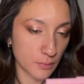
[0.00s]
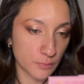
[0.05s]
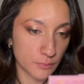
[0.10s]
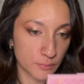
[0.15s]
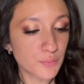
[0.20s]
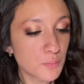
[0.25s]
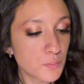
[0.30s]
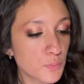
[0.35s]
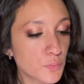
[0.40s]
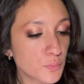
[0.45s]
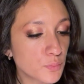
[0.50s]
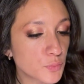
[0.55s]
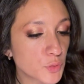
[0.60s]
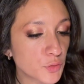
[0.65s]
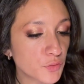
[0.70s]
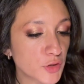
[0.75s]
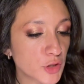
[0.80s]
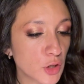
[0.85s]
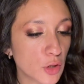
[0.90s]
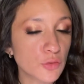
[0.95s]

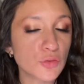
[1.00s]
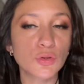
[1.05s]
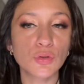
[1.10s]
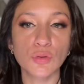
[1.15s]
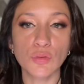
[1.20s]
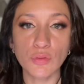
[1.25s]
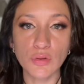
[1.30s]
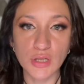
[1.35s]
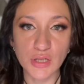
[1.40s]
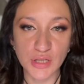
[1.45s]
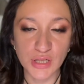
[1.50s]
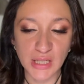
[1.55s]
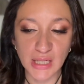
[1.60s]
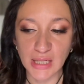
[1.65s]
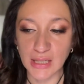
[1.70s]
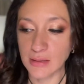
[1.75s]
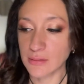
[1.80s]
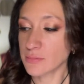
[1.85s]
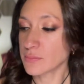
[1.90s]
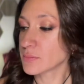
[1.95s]
Moving on to the
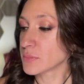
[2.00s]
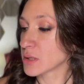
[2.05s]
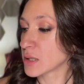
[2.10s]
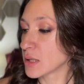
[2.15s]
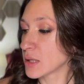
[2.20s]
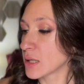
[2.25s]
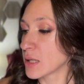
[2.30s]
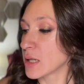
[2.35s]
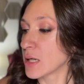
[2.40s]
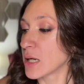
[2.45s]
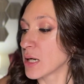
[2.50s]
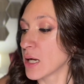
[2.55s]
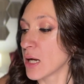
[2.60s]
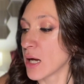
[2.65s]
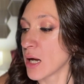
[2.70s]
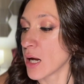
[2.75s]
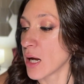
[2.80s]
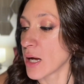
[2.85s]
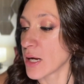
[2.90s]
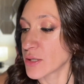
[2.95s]
skin,
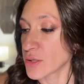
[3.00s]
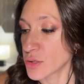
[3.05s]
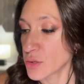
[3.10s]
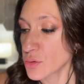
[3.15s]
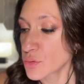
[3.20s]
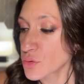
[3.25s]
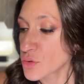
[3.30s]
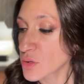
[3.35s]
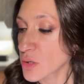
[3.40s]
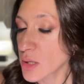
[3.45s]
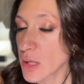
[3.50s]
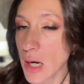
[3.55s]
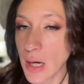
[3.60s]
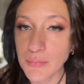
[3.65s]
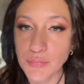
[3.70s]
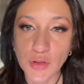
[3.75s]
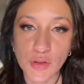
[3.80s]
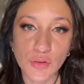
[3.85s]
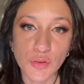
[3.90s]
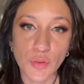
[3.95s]
as usual, I'm
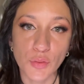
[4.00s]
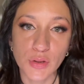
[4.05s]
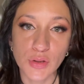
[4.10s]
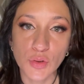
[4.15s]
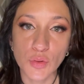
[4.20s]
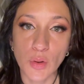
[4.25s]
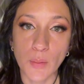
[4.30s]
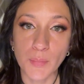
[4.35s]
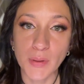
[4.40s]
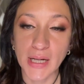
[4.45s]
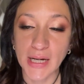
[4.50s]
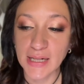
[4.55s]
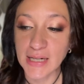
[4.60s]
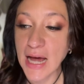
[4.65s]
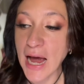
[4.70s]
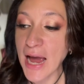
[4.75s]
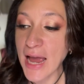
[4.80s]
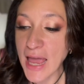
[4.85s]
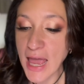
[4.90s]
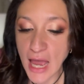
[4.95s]
not going to apply a
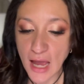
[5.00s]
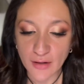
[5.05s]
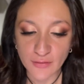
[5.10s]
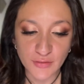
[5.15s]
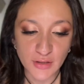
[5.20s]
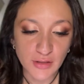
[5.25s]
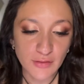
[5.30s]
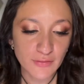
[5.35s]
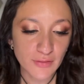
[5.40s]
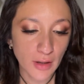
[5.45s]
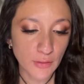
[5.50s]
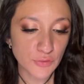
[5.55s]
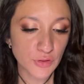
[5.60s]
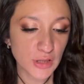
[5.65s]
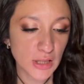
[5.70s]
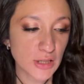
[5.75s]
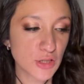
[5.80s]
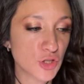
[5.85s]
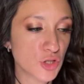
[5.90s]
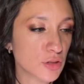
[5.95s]
heavy
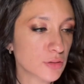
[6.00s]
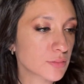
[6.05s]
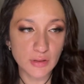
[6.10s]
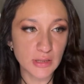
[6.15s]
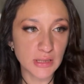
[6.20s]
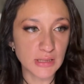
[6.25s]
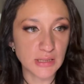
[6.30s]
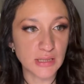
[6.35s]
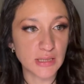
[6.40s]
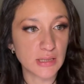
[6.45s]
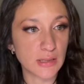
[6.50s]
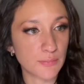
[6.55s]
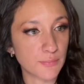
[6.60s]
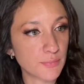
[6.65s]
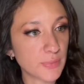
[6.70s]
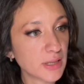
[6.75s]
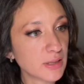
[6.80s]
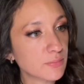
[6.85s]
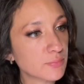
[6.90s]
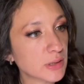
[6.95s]
foundation. This is a
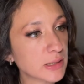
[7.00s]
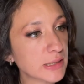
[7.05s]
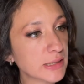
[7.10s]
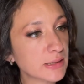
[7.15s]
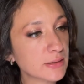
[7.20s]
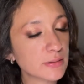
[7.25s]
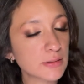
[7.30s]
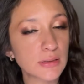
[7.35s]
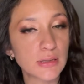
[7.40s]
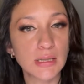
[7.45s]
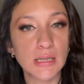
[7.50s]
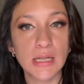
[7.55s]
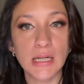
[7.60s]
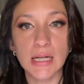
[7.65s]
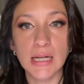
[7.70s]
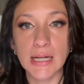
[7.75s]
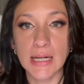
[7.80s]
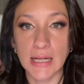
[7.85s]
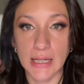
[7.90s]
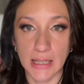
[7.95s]
Maybelline,
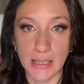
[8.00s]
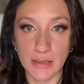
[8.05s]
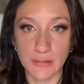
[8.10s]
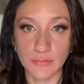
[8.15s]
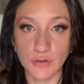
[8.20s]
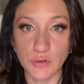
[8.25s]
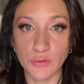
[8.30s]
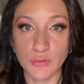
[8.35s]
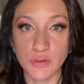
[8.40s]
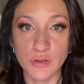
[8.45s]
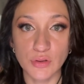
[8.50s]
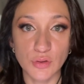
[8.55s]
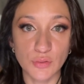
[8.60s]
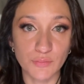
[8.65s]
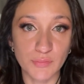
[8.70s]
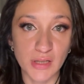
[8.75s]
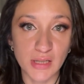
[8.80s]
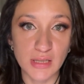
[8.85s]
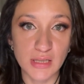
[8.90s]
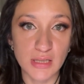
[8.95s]
and I'm going to
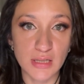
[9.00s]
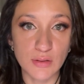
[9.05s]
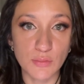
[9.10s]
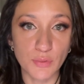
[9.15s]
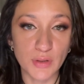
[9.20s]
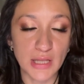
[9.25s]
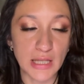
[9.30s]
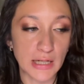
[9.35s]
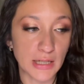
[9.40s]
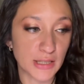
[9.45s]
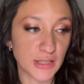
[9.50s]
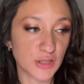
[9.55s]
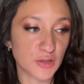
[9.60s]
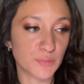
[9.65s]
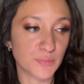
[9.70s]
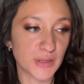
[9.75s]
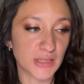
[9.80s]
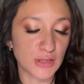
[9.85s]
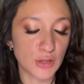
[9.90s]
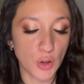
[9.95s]
mix it with a little
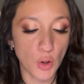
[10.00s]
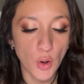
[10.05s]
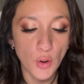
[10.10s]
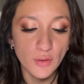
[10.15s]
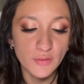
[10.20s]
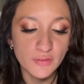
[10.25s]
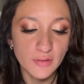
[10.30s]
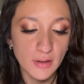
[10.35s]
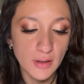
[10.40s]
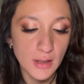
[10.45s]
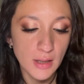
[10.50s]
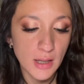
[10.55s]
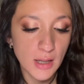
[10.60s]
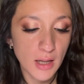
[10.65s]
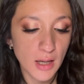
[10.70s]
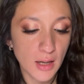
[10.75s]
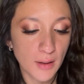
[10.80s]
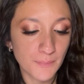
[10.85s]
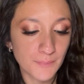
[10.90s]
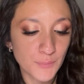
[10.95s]
bit of
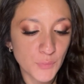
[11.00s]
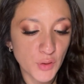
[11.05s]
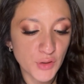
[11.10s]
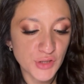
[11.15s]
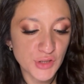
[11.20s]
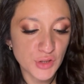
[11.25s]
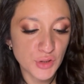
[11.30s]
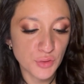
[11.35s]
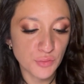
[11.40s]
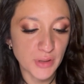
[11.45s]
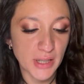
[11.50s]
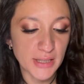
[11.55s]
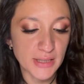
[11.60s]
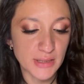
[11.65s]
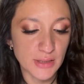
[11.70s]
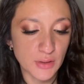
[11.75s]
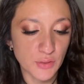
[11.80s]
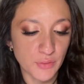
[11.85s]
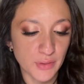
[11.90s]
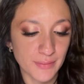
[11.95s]

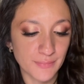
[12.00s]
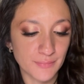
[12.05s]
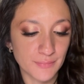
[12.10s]
moisturizing cream.